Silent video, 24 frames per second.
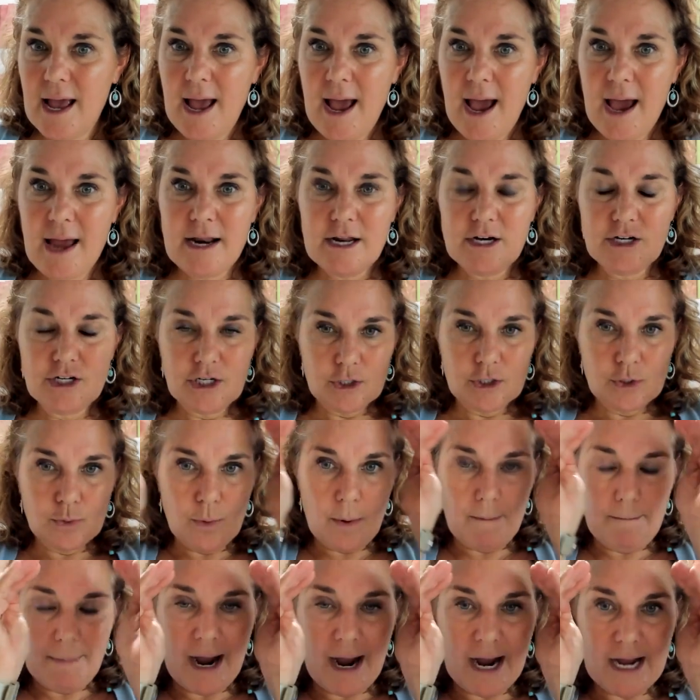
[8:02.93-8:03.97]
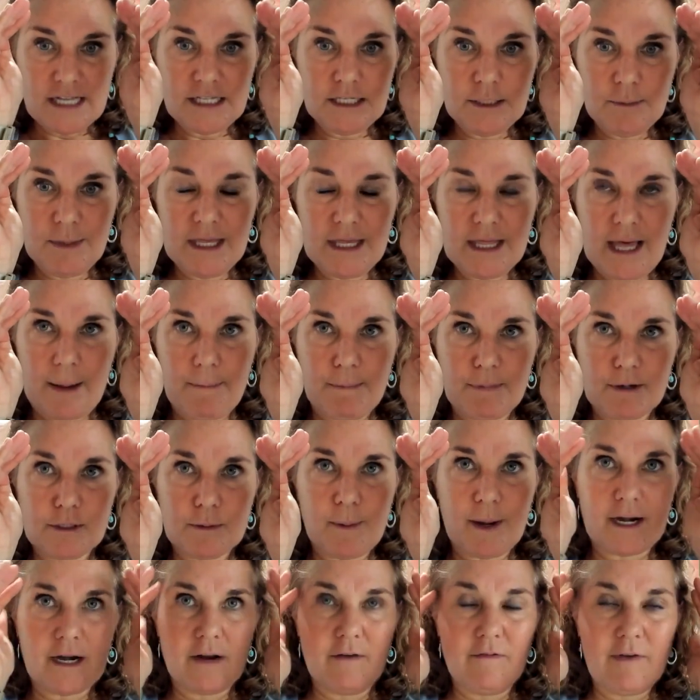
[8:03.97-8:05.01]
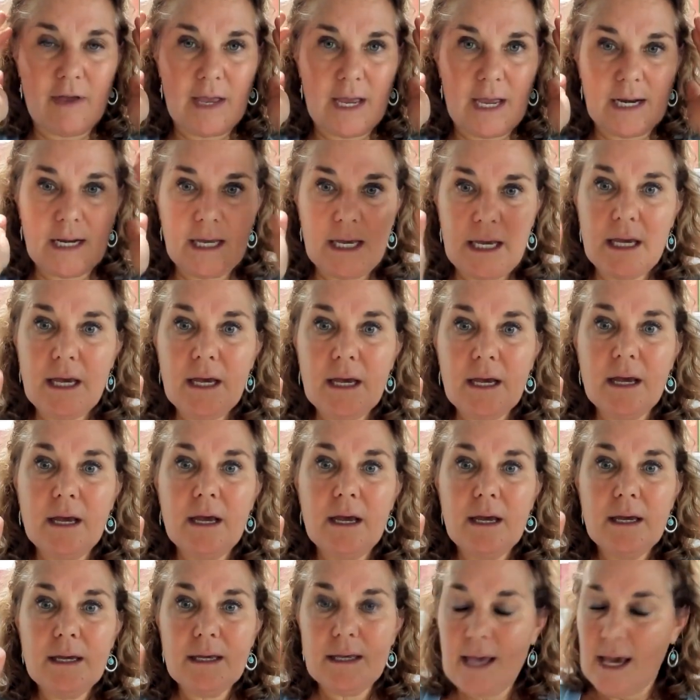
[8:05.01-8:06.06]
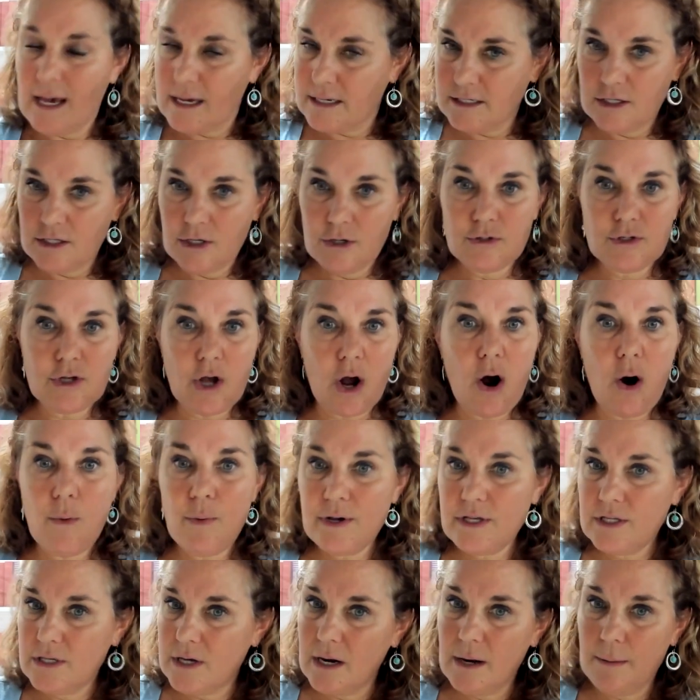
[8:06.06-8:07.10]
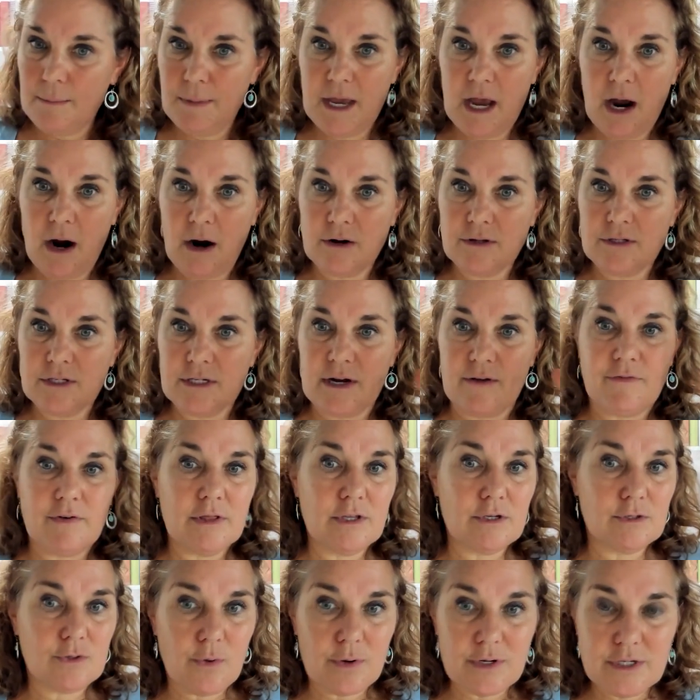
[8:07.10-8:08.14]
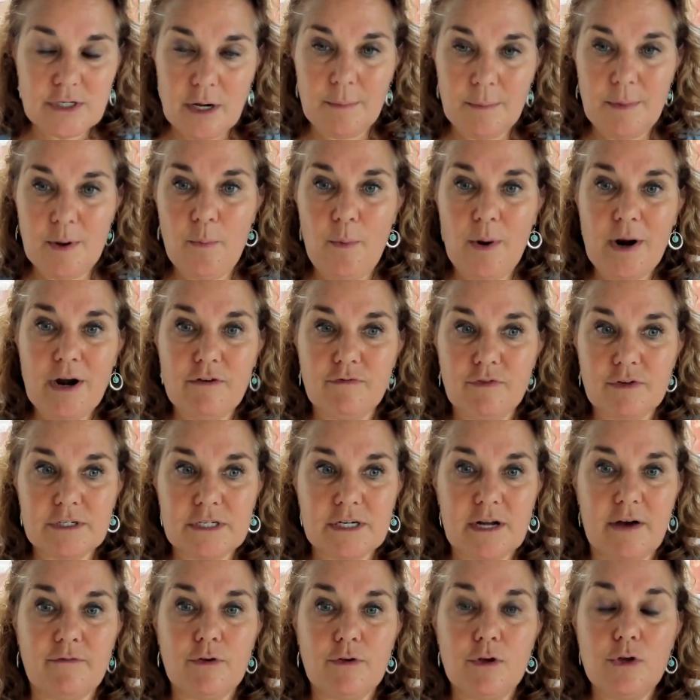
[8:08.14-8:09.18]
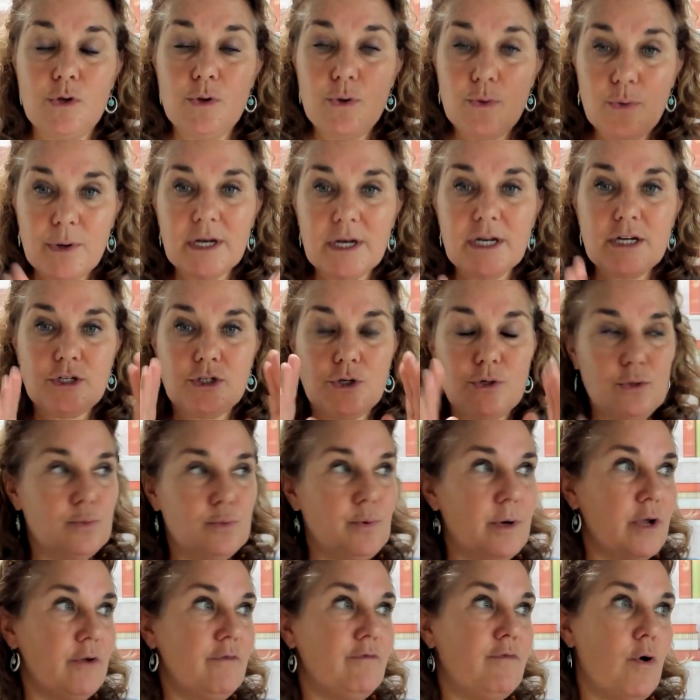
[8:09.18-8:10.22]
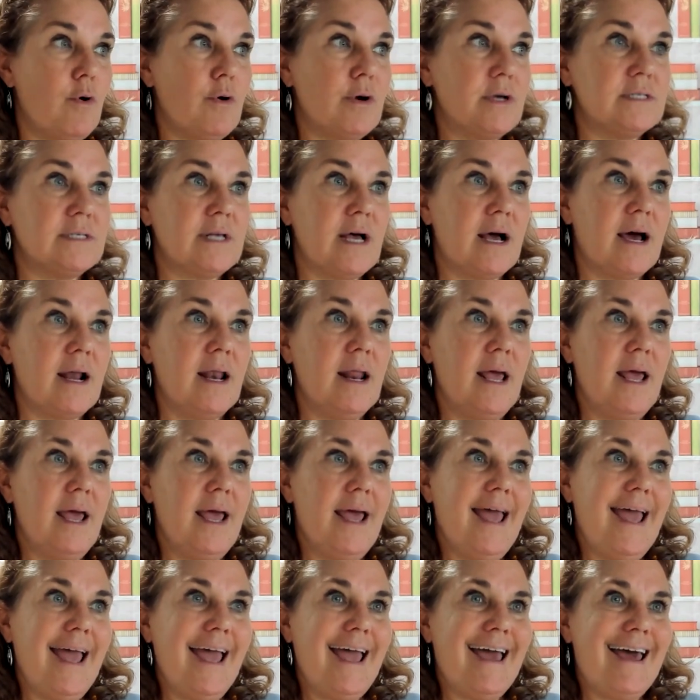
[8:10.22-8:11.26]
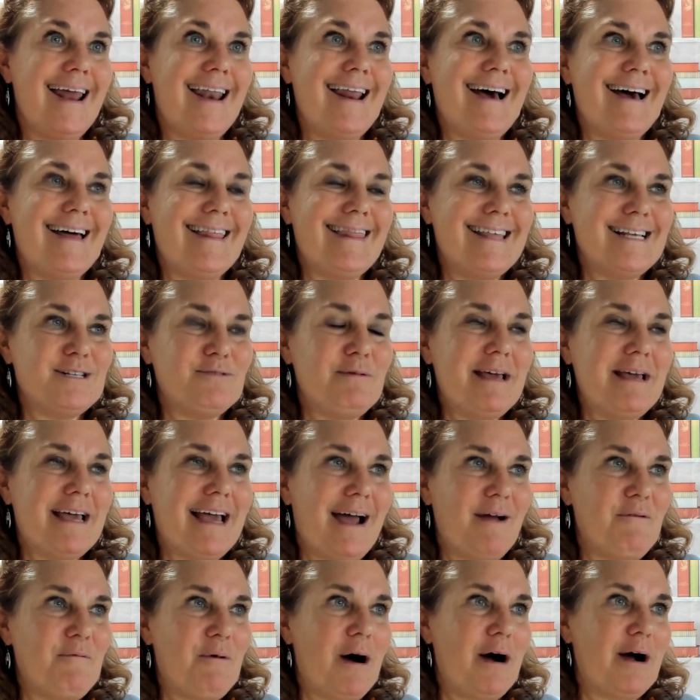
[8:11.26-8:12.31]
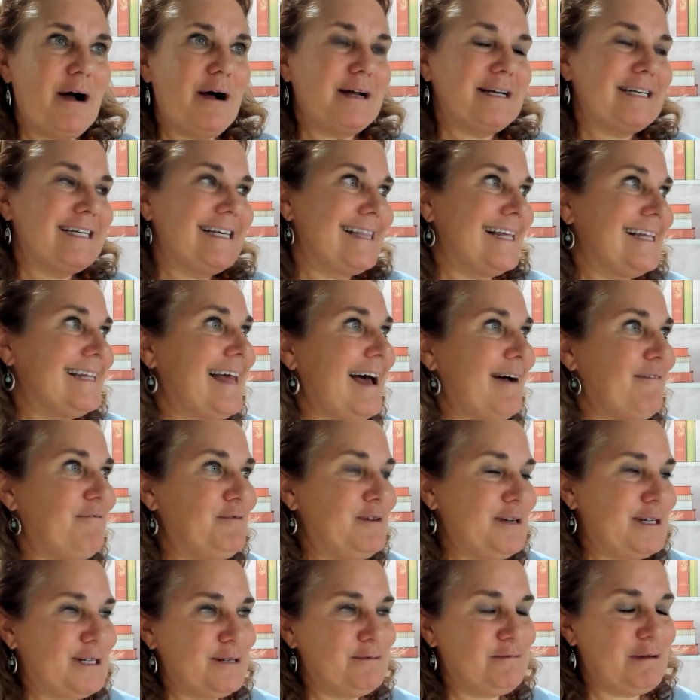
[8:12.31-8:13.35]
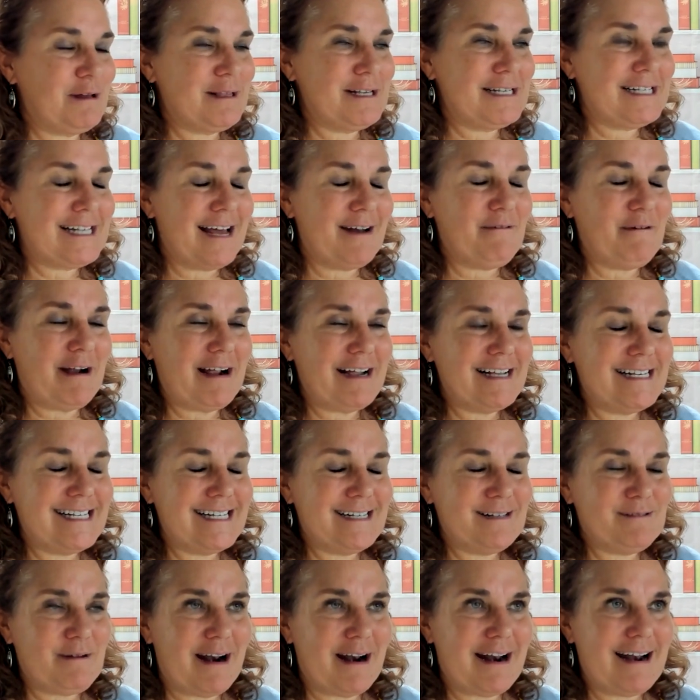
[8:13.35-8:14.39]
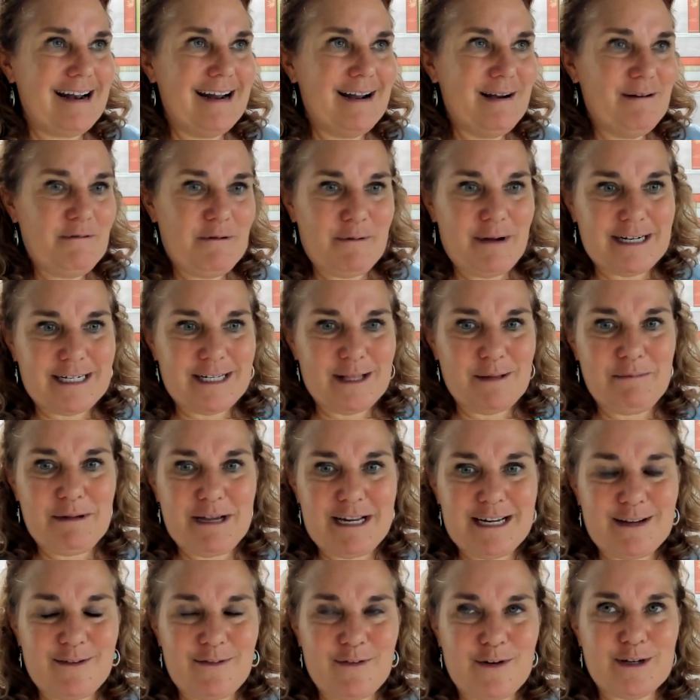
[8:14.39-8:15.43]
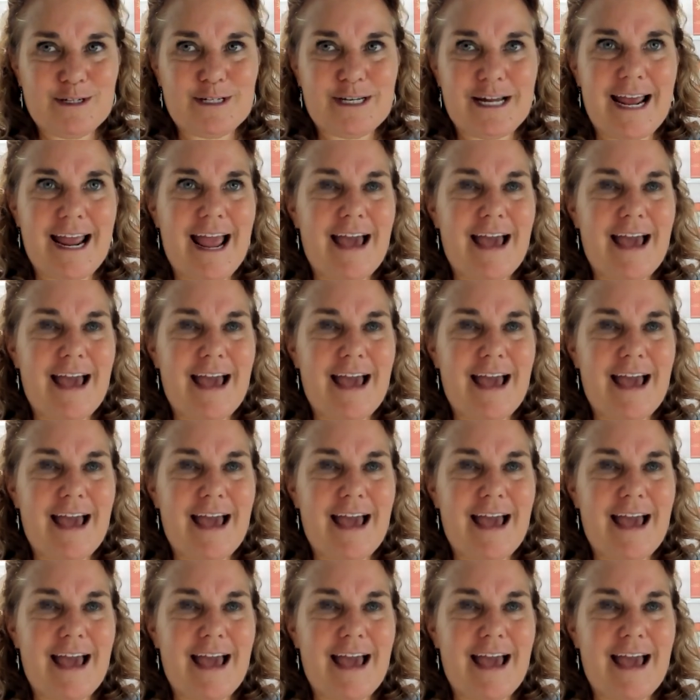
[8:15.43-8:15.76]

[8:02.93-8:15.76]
And it just reminds me that perspective. Annie, yes, there's always going to be hard stuff. There's always going to be wonderful stuff. You get to choose what you focus on. And this week I walked to the left, which is where the sun rises, when we went to the beach the first day.